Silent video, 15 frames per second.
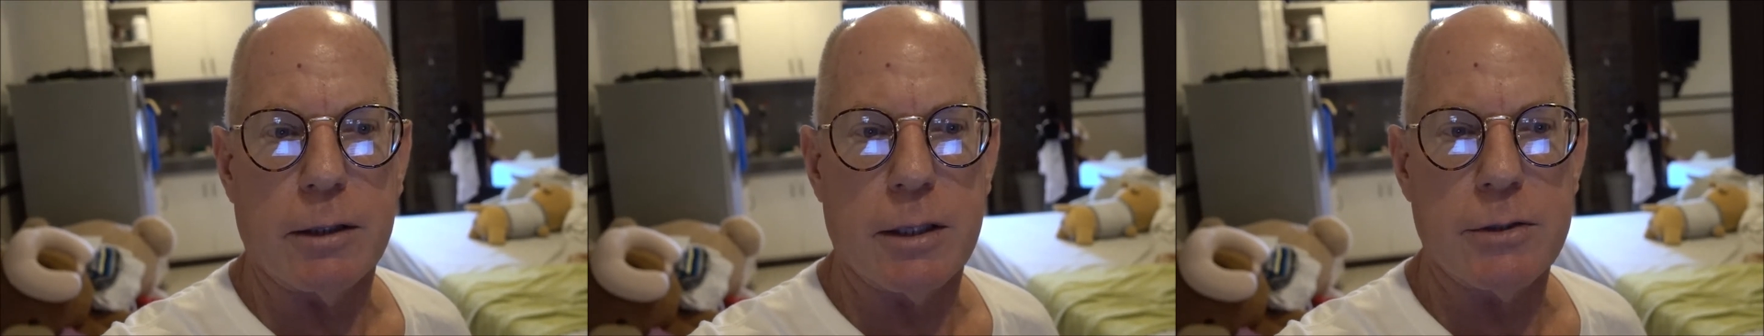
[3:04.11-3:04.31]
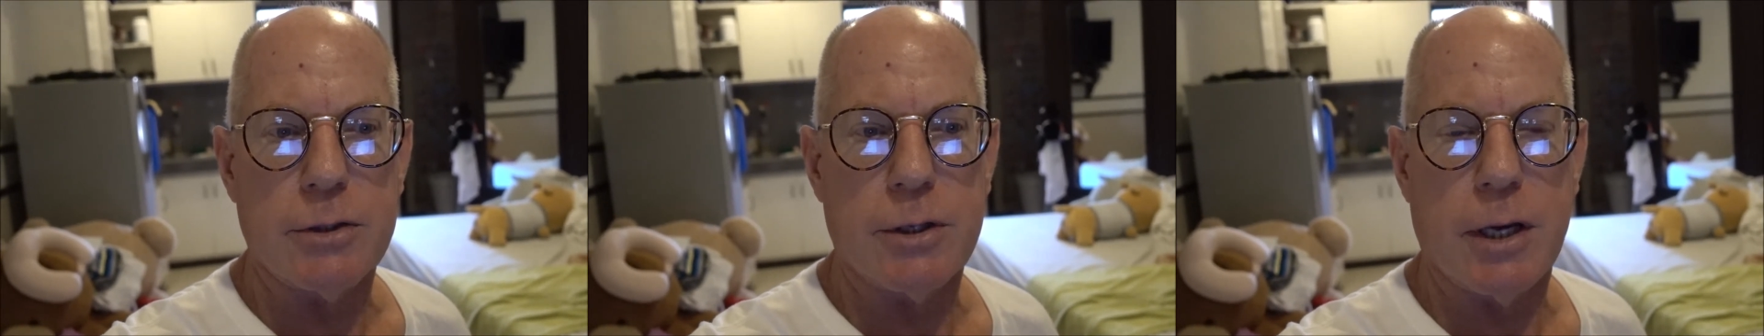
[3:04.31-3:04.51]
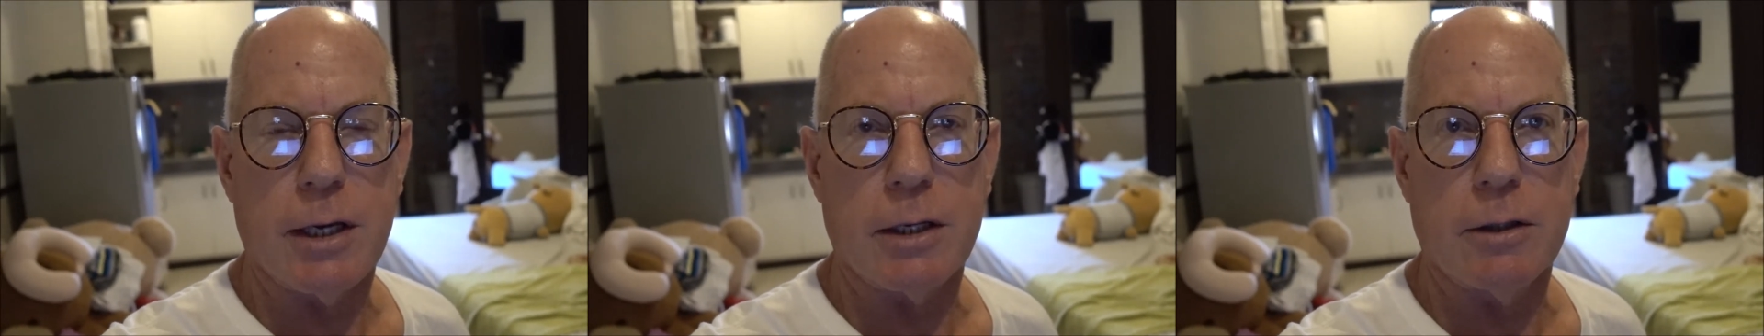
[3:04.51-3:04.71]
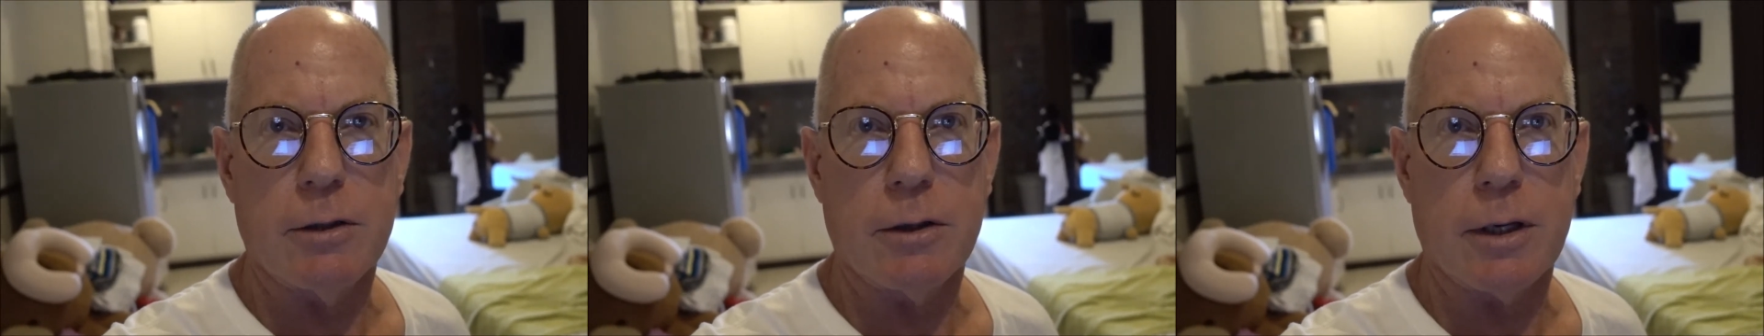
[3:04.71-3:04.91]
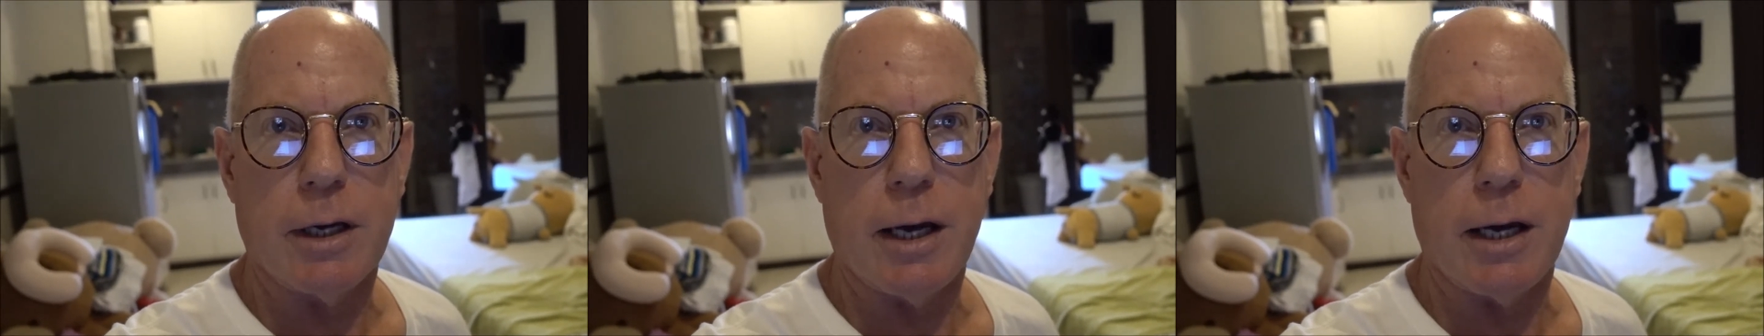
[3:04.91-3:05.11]
Let's take a
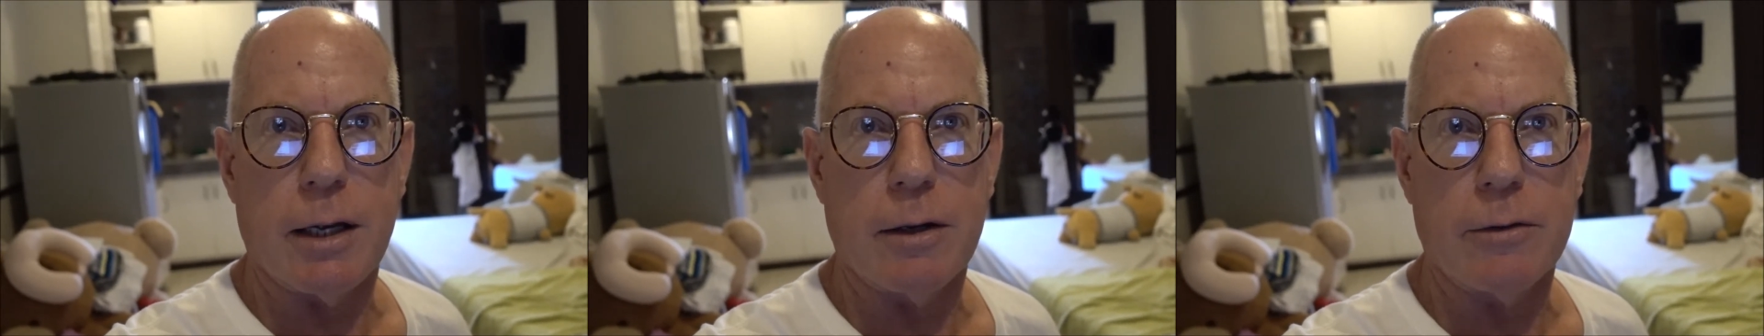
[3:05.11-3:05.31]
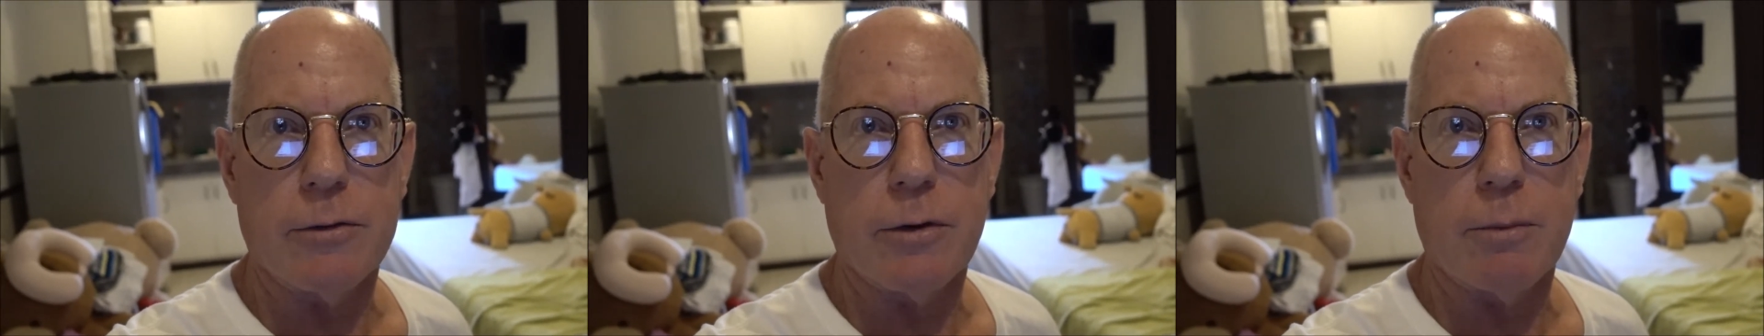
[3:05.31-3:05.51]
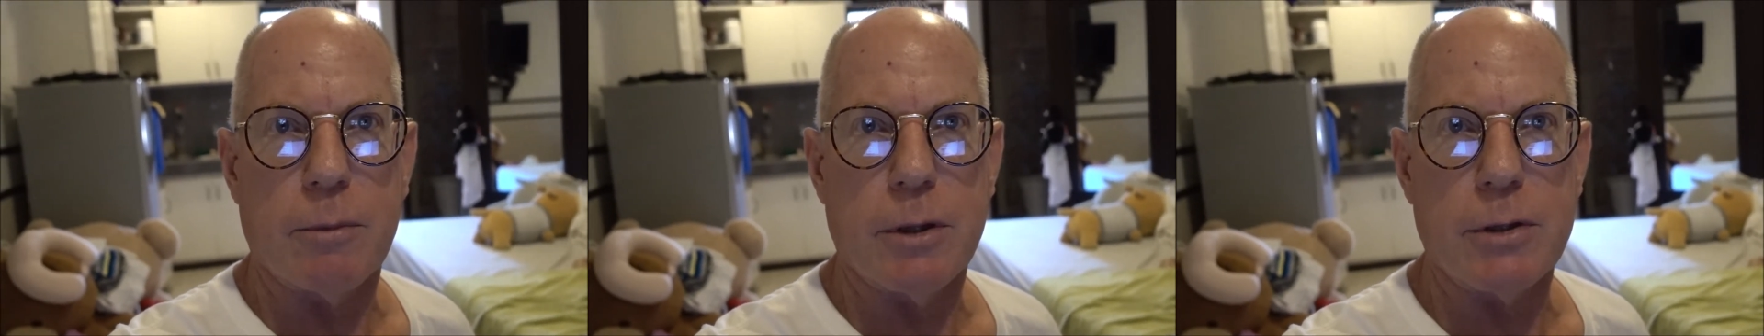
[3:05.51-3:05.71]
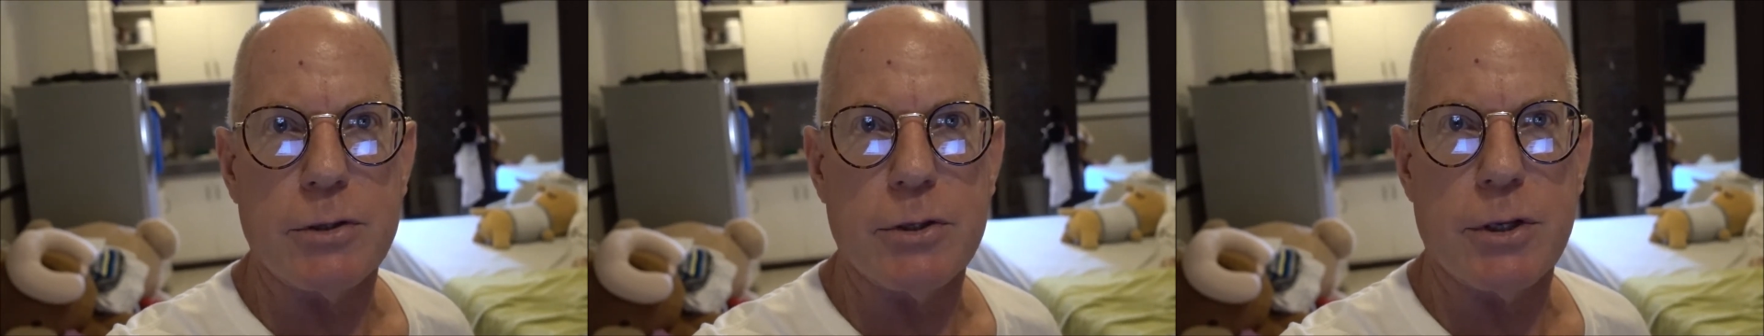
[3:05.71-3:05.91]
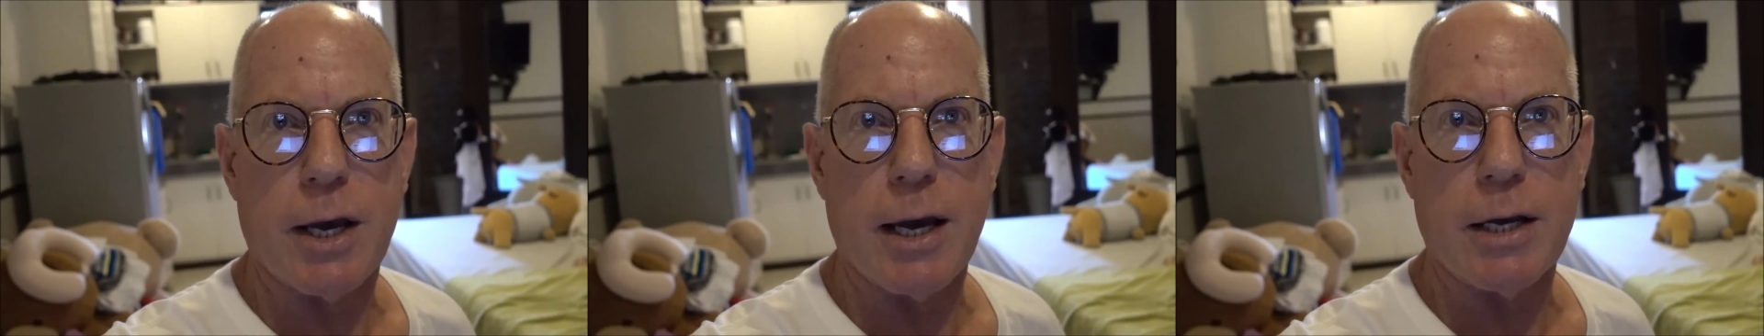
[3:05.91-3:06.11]
look at some of the
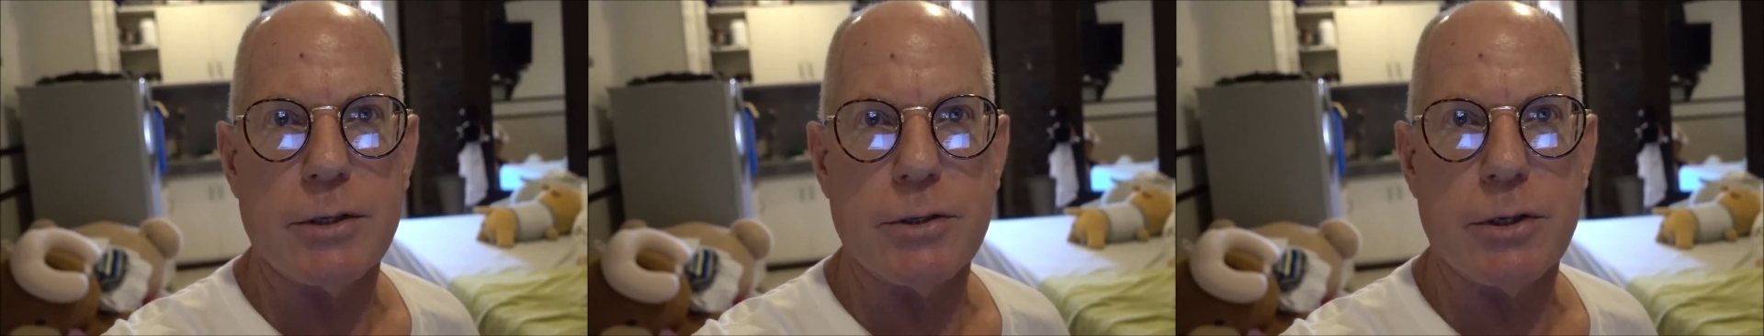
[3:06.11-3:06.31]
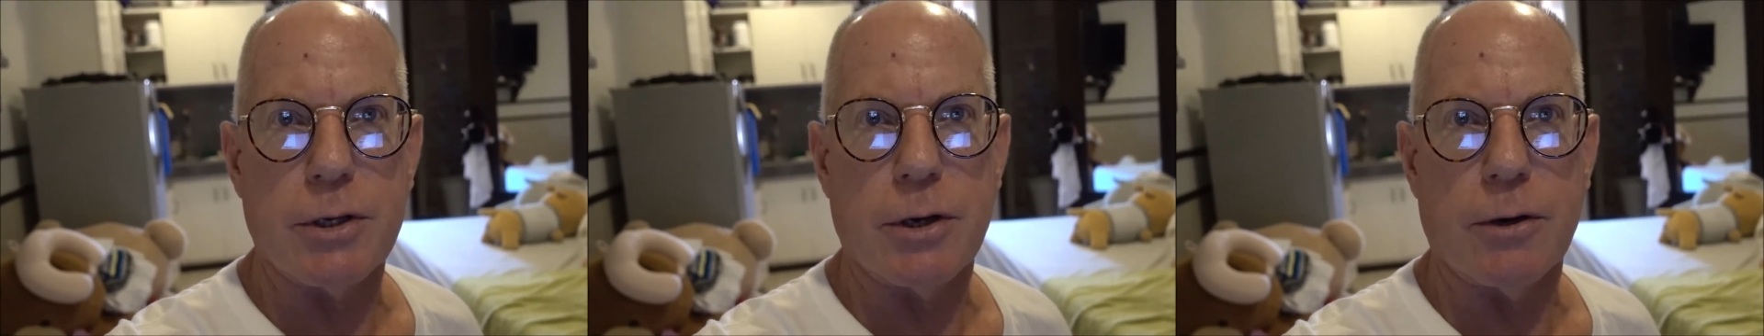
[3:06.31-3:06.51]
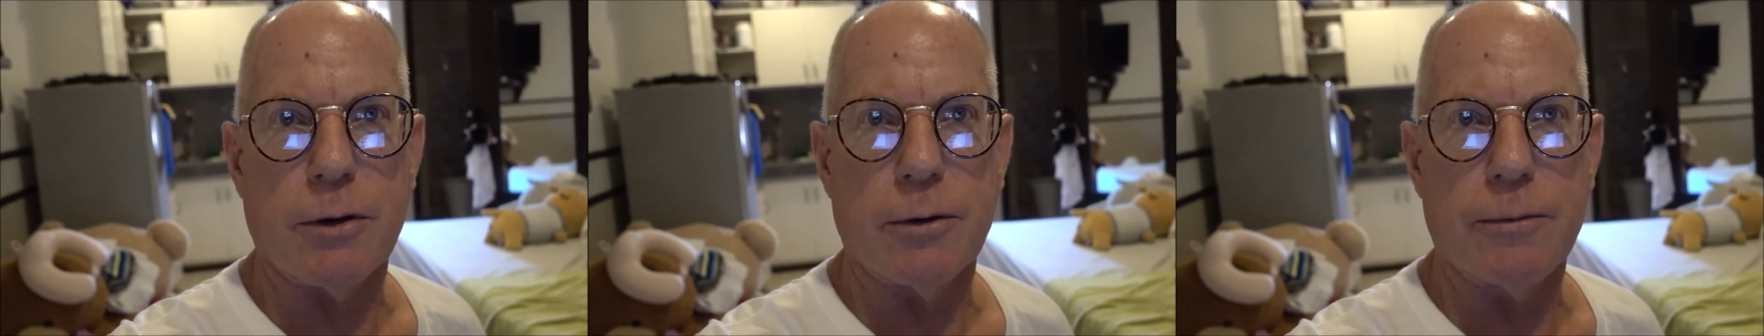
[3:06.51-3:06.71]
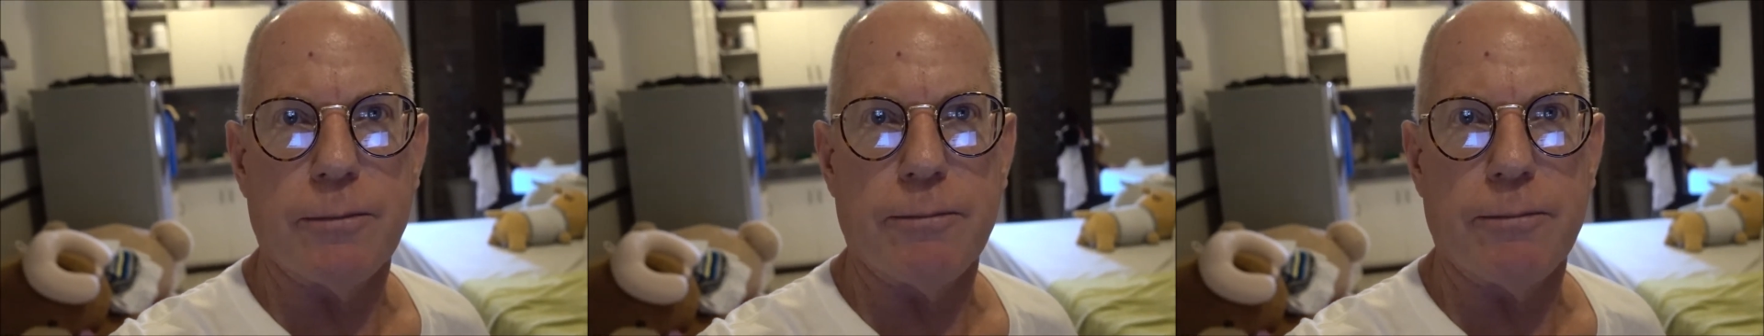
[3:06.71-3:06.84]
stats here.